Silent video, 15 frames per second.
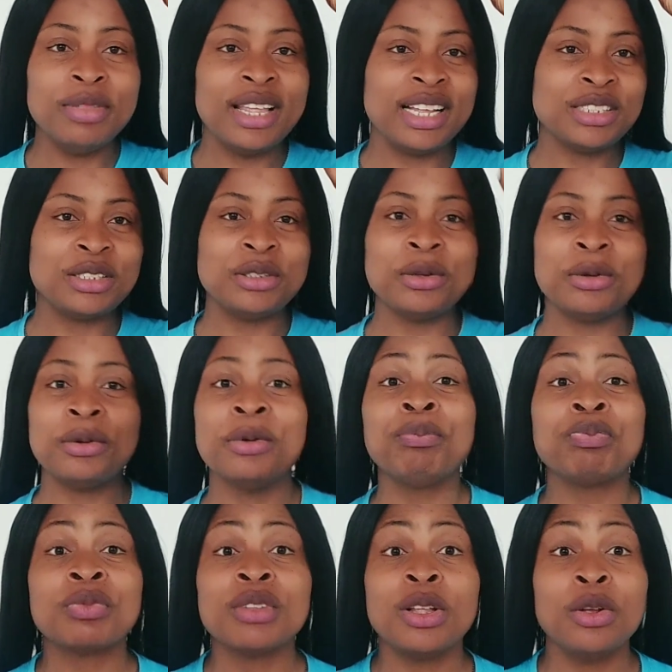So
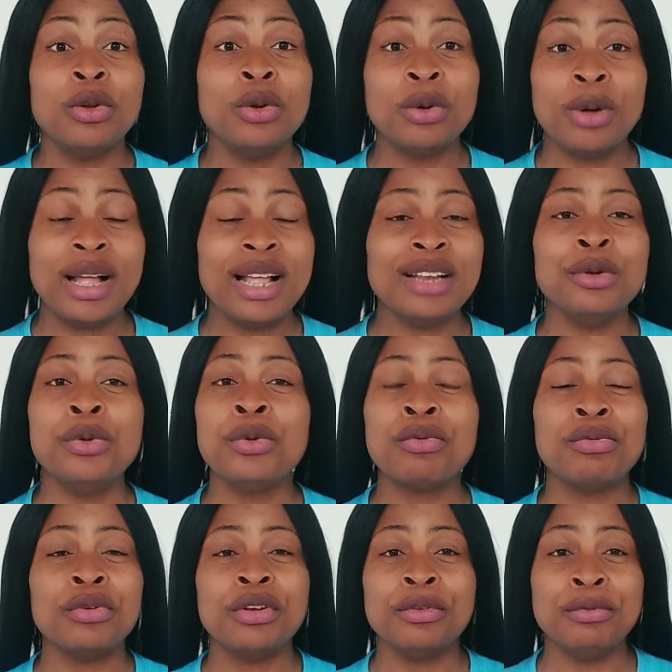go and look for
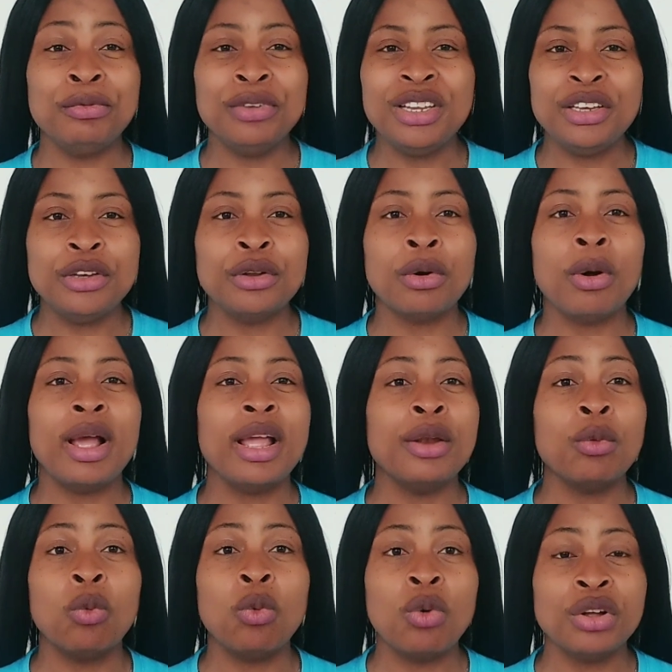the video and
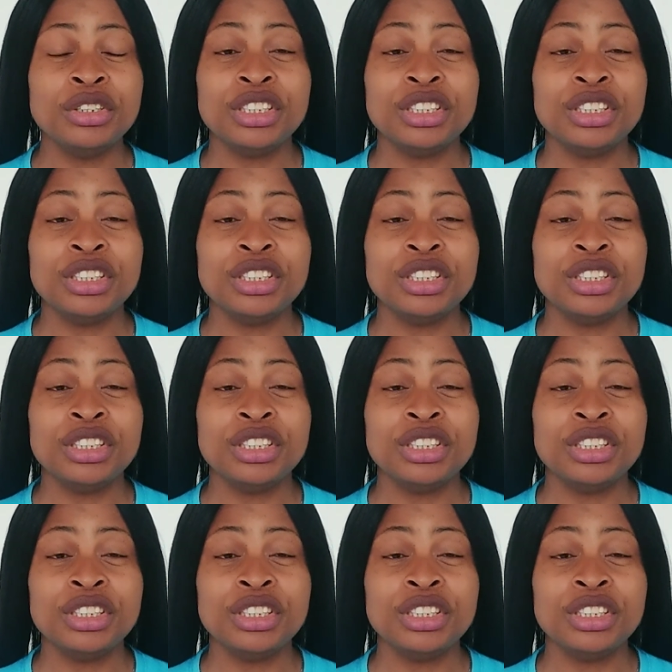watch.